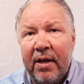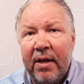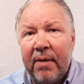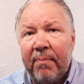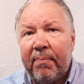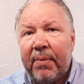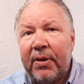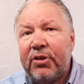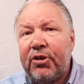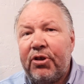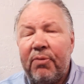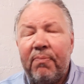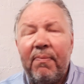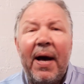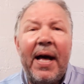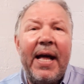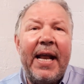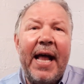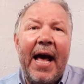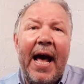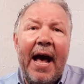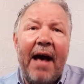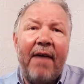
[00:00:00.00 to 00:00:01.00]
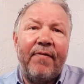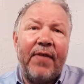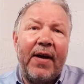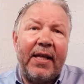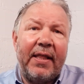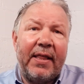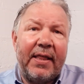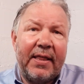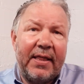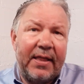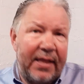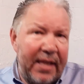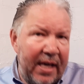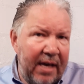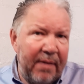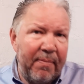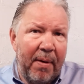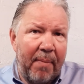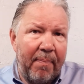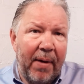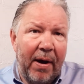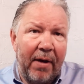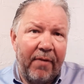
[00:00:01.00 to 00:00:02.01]
but you might have a theme
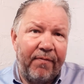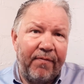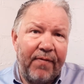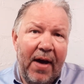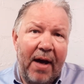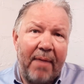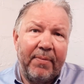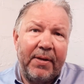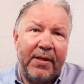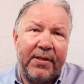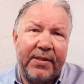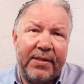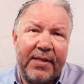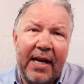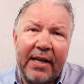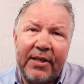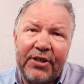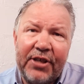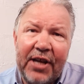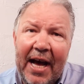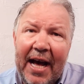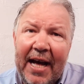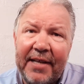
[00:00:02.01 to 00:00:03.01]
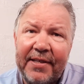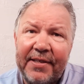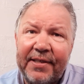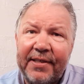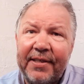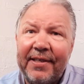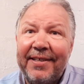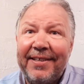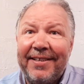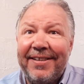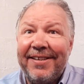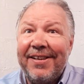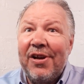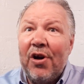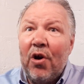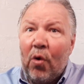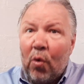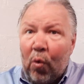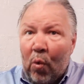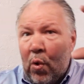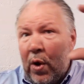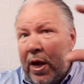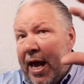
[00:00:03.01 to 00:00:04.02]
about family, such as
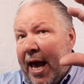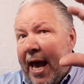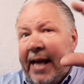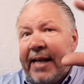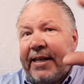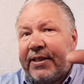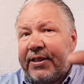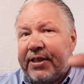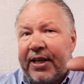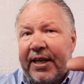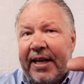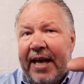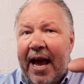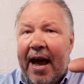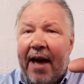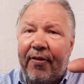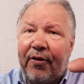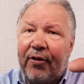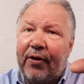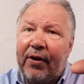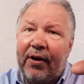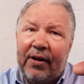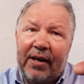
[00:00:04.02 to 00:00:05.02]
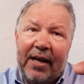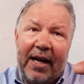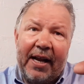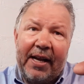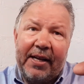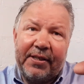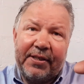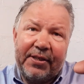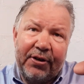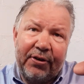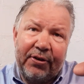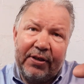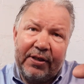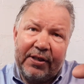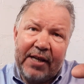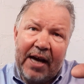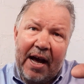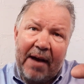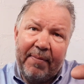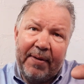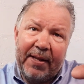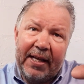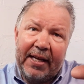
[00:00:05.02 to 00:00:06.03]
we ate together at a certain
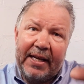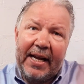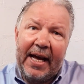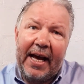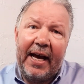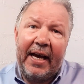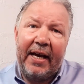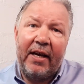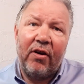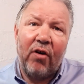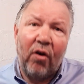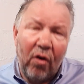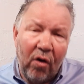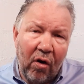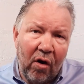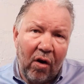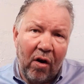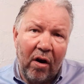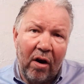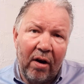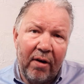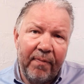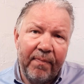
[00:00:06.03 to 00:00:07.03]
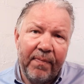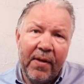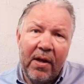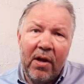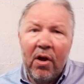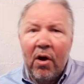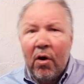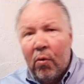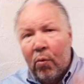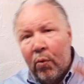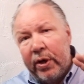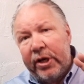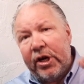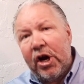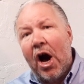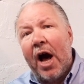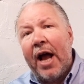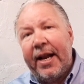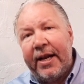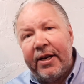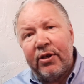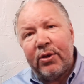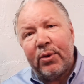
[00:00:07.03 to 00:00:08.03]
time of the day, or we
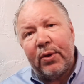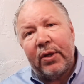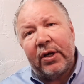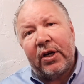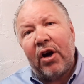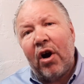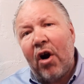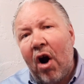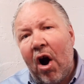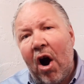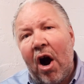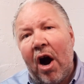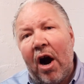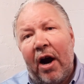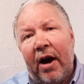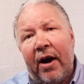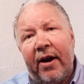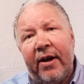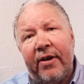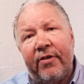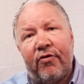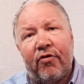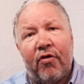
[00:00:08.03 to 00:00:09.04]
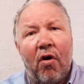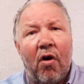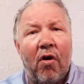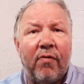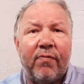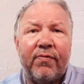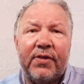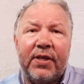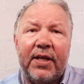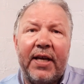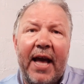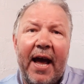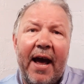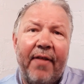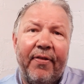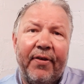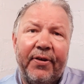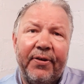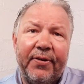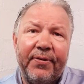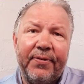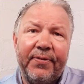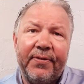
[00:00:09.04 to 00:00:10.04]
got into the car and drove together,